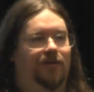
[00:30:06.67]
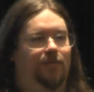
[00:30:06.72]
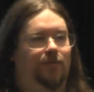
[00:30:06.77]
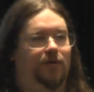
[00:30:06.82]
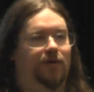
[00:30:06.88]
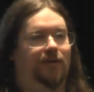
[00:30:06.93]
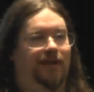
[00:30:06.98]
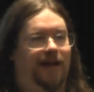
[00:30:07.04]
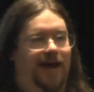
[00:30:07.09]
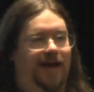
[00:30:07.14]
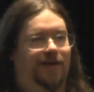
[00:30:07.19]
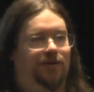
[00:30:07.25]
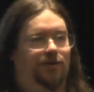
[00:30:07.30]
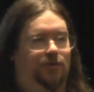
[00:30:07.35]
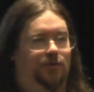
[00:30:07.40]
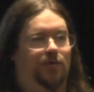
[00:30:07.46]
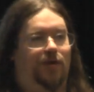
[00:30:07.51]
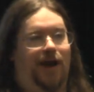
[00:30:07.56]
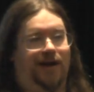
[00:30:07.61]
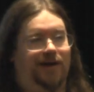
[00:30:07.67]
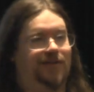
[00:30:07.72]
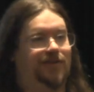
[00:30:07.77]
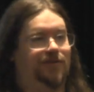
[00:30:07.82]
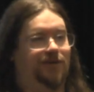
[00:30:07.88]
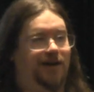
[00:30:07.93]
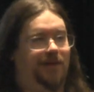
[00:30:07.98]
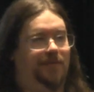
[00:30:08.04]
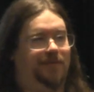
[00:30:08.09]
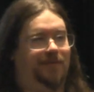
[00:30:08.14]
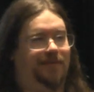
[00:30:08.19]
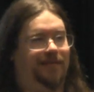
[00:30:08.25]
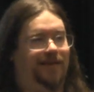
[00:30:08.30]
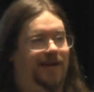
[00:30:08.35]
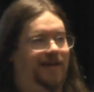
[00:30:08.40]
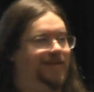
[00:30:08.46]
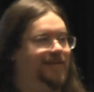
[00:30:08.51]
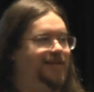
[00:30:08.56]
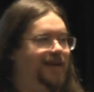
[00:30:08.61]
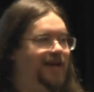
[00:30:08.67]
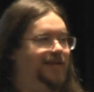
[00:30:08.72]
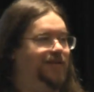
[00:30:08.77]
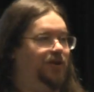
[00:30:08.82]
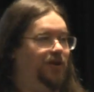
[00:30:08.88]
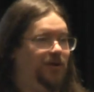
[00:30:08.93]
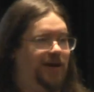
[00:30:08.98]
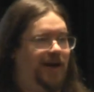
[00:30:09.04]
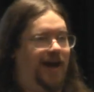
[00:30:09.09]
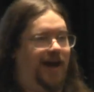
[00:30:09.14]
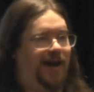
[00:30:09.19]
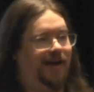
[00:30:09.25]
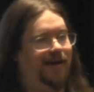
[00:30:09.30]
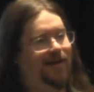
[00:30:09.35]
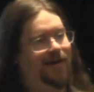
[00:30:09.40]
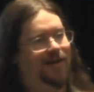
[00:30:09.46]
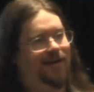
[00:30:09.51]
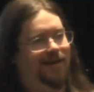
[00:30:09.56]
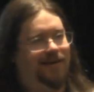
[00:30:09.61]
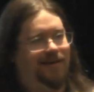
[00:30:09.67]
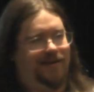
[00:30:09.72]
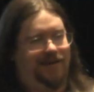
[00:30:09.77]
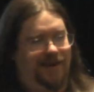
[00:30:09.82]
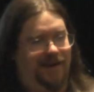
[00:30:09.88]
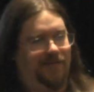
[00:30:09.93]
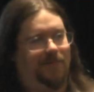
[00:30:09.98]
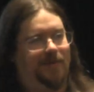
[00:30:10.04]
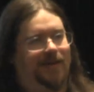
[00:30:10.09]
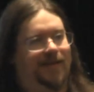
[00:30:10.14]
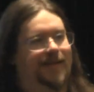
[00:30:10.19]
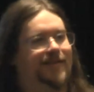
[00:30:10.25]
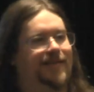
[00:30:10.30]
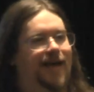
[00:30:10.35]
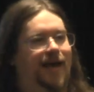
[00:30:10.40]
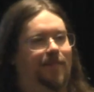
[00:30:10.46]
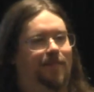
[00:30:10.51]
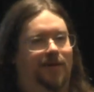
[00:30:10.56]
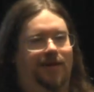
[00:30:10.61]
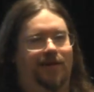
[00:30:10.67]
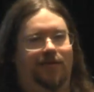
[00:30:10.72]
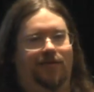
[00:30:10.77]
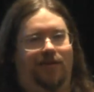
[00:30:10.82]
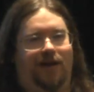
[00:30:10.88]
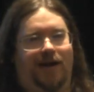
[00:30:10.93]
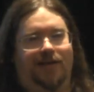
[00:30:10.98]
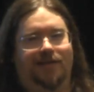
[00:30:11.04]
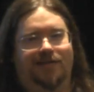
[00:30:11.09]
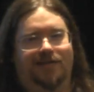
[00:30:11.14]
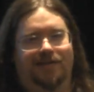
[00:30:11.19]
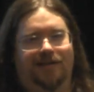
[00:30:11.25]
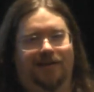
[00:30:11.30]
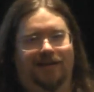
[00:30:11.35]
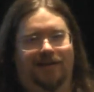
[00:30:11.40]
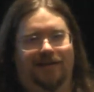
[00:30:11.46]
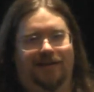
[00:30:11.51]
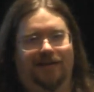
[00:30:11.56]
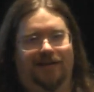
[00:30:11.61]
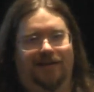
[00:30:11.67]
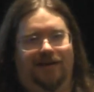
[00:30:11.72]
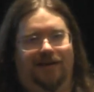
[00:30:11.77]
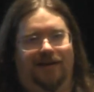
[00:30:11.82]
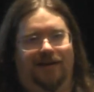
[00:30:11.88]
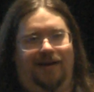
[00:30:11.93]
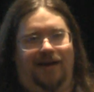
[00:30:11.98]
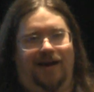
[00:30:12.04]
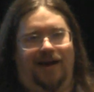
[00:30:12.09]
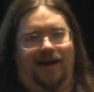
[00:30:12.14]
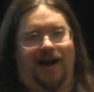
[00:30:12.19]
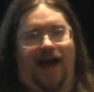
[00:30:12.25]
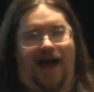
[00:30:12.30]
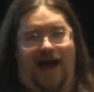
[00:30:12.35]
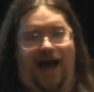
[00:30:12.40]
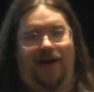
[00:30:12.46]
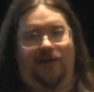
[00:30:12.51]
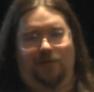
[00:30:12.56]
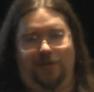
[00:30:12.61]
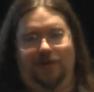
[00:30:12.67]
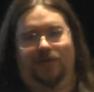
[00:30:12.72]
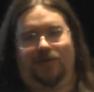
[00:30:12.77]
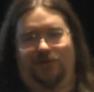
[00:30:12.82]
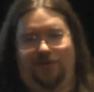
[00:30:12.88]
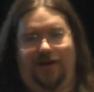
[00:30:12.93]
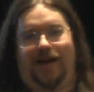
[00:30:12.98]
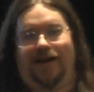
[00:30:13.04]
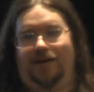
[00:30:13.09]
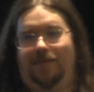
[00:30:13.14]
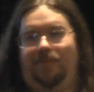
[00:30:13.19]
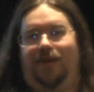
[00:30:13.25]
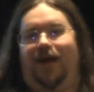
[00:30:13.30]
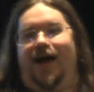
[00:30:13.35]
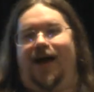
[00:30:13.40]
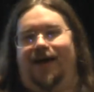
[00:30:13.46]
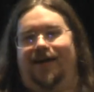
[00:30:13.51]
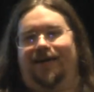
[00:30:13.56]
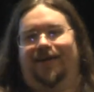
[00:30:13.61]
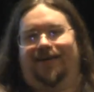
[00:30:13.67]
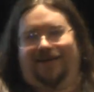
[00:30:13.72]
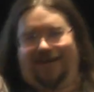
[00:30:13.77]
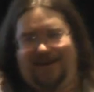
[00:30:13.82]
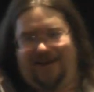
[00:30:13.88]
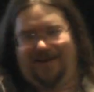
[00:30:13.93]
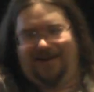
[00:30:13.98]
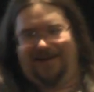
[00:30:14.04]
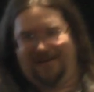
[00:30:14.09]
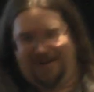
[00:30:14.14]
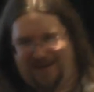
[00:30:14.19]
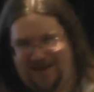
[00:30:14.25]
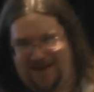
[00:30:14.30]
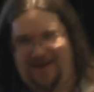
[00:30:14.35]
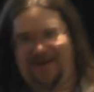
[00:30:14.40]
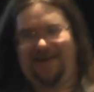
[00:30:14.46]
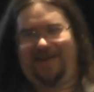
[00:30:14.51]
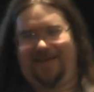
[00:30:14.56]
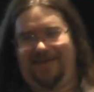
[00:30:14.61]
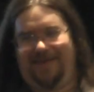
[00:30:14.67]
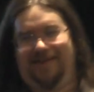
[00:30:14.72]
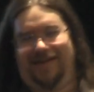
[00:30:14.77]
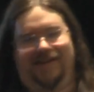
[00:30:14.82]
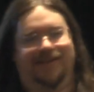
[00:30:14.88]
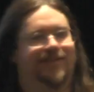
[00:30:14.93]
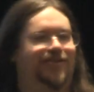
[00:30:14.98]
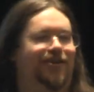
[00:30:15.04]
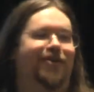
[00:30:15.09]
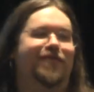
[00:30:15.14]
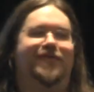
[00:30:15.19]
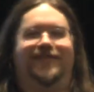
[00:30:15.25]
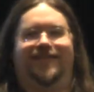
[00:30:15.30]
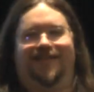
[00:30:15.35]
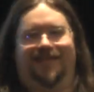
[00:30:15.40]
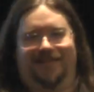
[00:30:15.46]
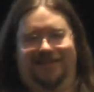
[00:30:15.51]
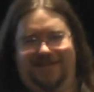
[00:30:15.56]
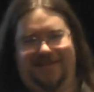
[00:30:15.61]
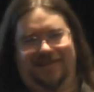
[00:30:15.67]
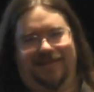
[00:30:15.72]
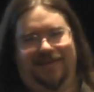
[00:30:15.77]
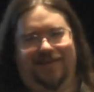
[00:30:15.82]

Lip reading: will let you write a script that says, okay, give me this IP address and I will create a block in these services.